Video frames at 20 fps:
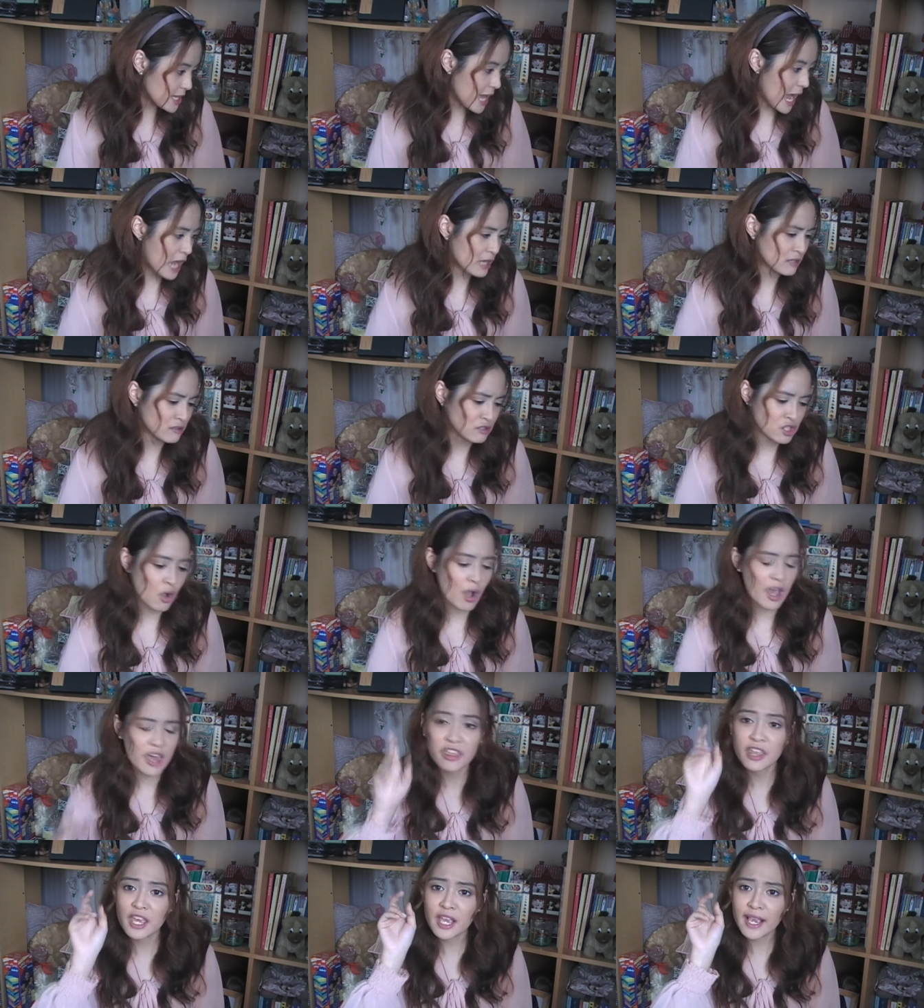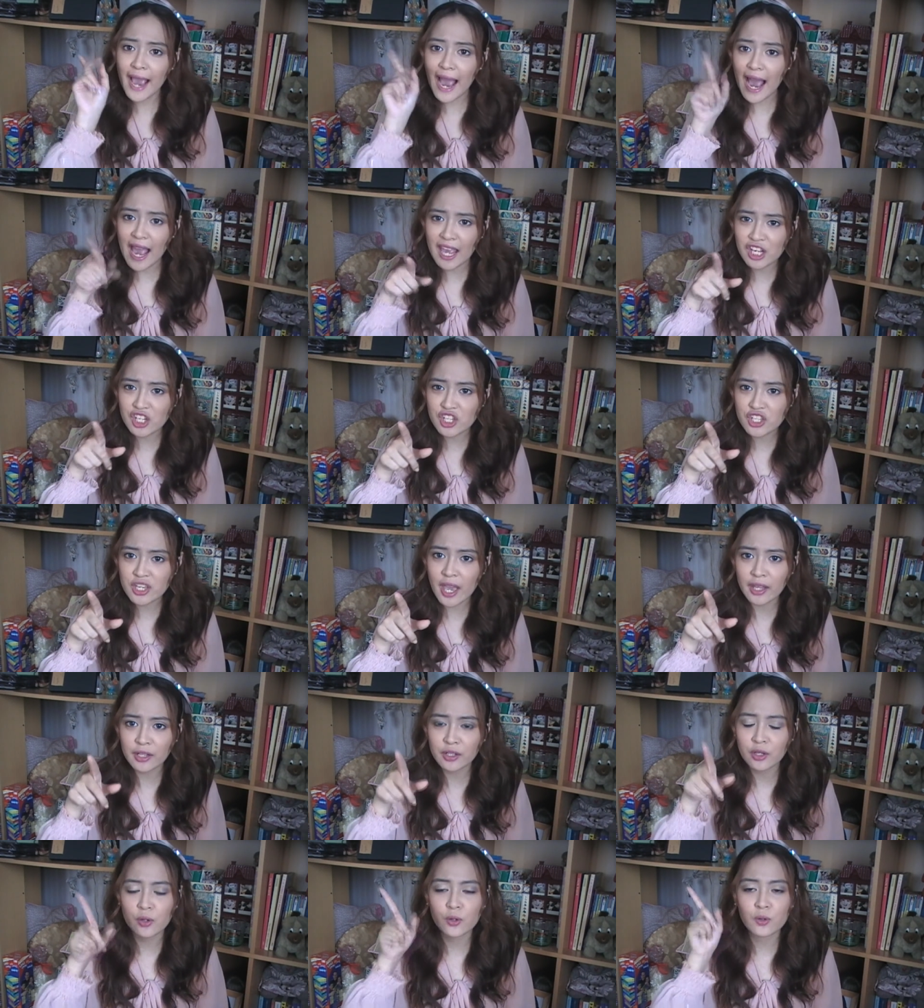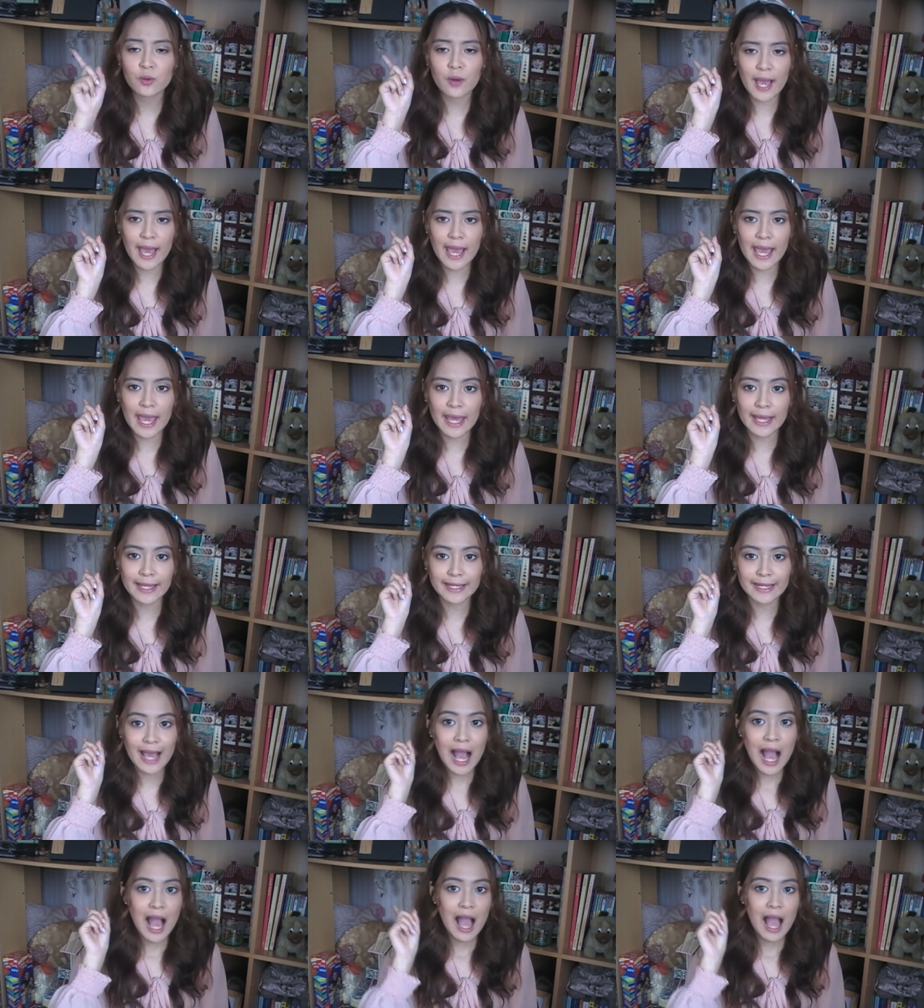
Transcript: Yeah, so I think eyeshadow and